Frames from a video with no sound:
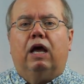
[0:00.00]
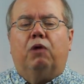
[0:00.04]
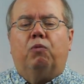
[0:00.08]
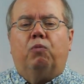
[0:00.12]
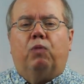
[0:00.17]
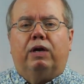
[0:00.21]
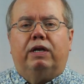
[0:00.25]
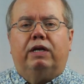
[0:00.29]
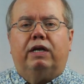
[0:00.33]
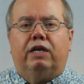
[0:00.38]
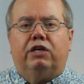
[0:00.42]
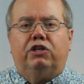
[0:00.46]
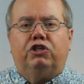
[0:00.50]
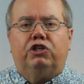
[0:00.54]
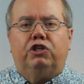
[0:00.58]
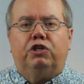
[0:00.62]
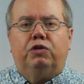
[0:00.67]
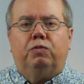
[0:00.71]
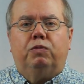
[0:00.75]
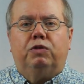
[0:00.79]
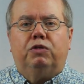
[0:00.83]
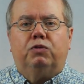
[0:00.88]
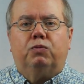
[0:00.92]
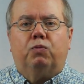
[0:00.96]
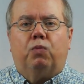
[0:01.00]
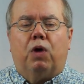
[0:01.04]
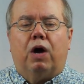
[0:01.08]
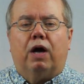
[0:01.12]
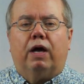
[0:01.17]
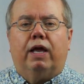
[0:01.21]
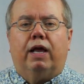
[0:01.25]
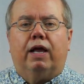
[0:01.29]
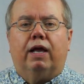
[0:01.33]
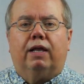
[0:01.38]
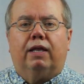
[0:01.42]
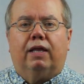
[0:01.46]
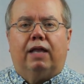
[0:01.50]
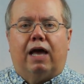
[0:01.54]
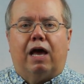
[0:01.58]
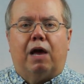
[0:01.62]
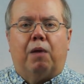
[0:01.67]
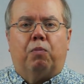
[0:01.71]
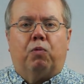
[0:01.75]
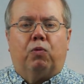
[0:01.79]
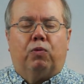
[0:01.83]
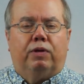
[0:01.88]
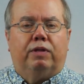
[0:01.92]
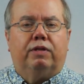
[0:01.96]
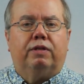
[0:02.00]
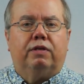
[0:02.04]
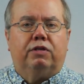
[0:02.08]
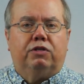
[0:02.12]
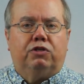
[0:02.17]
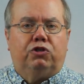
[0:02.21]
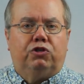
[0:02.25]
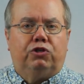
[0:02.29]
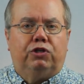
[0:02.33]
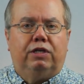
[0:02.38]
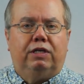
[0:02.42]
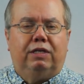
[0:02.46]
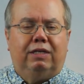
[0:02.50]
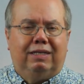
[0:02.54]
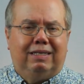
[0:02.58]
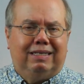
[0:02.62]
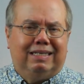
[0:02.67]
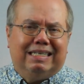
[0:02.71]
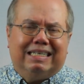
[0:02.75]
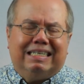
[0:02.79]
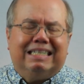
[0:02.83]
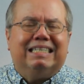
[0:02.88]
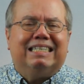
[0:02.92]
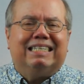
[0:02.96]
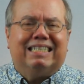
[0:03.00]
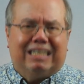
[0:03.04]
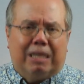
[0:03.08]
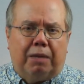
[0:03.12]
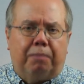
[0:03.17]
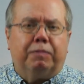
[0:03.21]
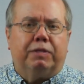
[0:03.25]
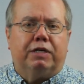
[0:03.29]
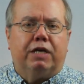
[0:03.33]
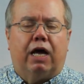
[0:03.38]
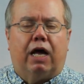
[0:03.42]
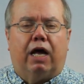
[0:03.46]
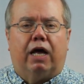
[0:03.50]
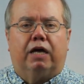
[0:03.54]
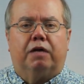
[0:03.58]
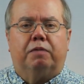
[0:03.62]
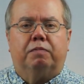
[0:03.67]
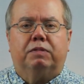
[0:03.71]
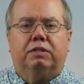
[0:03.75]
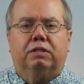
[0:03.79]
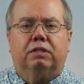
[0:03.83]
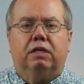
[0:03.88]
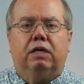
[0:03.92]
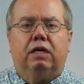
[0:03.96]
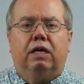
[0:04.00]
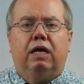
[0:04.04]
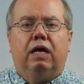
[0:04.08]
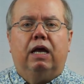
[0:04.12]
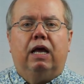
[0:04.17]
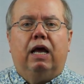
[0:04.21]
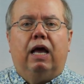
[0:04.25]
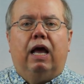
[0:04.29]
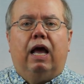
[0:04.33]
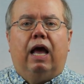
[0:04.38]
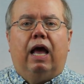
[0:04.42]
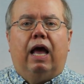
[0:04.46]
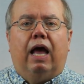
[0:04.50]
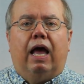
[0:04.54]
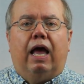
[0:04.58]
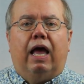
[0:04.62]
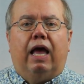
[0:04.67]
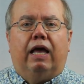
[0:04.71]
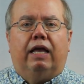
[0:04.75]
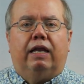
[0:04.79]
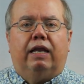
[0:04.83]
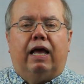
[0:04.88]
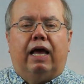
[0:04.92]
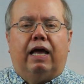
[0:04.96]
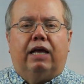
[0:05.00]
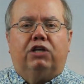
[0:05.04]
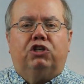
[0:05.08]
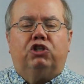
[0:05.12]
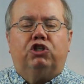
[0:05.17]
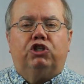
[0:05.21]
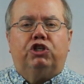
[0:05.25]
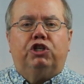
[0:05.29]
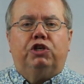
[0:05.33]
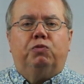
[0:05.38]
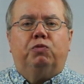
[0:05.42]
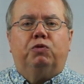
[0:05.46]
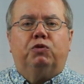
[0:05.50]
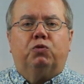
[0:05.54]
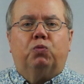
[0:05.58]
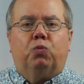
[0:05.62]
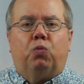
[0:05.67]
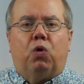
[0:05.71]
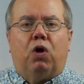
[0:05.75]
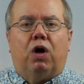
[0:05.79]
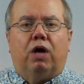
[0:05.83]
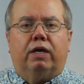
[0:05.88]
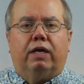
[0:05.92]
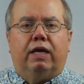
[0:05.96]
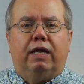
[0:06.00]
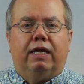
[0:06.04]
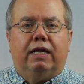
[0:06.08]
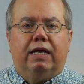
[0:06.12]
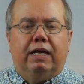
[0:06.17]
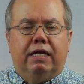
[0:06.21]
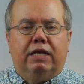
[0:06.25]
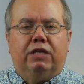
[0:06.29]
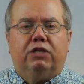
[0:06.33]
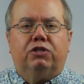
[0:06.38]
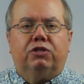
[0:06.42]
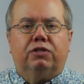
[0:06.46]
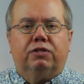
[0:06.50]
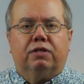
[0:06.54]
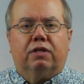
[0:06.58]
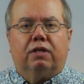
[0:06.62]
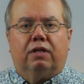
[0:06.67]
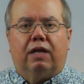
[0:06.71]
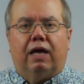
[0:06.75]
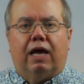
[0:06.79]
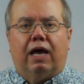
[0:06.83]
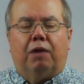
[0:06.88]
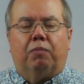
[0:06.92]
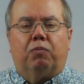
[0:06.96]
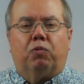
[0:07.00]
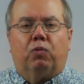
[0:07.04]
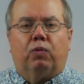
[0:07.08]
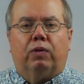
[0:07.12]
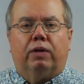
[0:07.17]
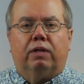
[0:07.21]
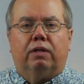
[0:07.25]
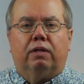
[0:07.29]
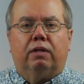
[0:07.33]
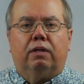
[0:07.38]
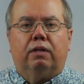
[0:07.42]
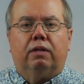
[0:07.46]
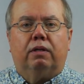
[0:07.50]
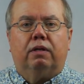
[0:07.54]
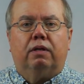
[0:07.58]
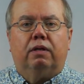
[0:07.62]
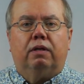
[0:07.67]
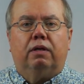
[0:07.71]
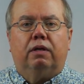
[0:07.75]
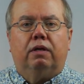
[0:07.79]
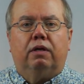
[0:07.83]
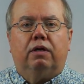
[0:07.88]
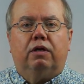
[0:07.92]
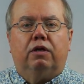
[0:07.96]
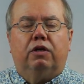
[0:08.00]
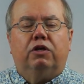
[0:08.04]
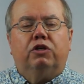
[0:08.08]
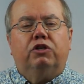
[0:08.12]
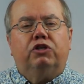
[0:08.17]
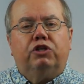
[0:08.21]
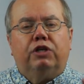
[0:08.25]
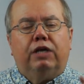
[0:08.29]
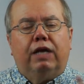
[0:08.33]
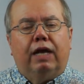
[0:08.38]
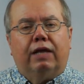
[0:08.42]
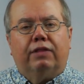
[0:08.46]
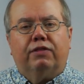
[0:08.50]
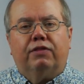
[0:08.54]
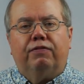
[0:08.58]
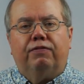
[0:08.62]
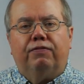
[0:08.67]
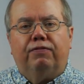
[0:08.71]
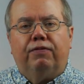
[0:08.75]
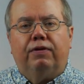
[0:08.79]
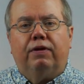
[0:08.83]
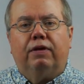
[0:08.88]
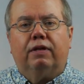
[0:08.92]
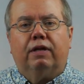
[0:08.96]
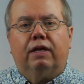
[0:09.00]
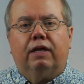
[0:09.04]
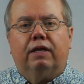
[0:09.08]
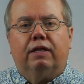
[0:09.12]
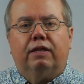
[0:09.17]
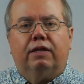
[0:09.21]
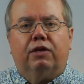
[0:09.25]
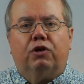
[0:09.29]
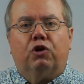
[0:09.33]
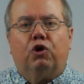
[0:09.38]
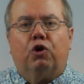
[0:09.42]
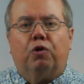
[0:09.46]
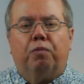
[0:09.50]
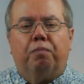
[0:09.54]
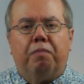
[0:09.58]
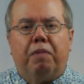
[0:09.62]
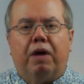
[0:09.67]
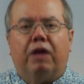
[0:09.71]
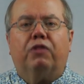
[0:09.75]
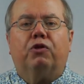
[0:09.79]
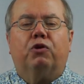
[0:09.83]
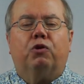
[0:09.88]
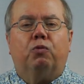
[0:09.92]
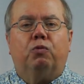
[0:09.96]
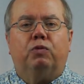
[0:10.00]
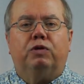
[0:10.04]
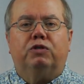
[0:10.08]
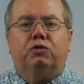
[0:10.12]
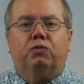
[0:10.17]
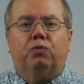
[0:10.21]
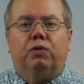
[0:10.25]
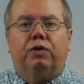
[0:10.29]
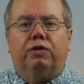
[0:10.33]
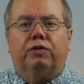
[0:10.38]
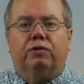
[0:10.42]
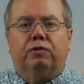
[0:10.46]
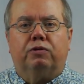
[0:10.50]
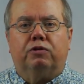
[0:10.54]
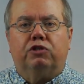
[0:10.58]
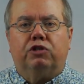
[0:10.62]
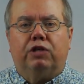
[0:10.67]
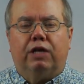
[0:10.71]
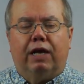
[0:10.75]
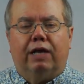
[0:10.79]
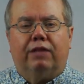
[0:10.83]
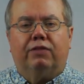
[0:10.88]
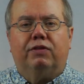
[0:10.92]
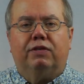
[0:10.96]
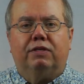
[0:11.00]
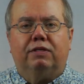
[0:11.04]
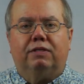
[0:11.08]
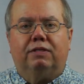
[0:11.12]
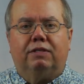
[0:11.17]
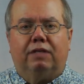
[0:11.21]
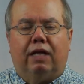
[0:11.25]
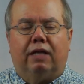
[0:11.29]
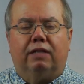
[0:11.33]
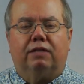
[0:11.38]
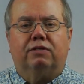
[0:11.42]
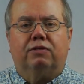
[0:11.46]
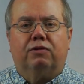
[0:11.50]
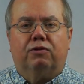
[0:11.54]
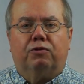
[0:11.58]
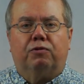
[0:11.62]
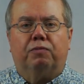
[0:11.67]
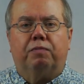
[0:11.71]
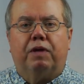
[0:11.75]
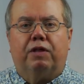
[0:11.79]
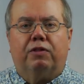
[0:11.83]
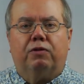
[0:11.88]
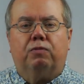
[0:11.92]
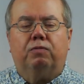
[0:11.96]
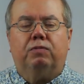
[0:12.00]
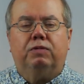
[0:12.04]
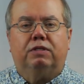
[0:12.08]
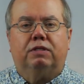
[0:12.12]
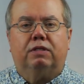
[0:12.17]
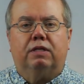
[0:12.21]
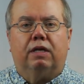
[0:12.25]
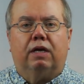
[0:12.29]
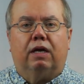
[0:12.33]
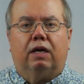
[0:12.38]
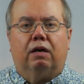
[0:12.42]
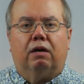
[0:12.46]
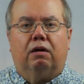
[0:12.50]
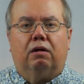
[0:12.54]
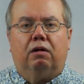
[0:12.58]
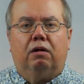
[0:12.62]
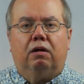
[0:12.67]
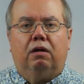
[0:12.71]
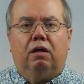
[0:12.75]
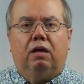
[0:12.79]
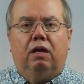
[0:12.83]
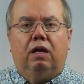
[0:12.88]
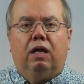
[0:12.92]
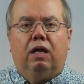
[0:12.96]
And one day she was walking a labyrinth, as she did sometimes, and as she was walking into the labyrinth, she had the feeling that her mother was with her. She had this sense that her mother was there.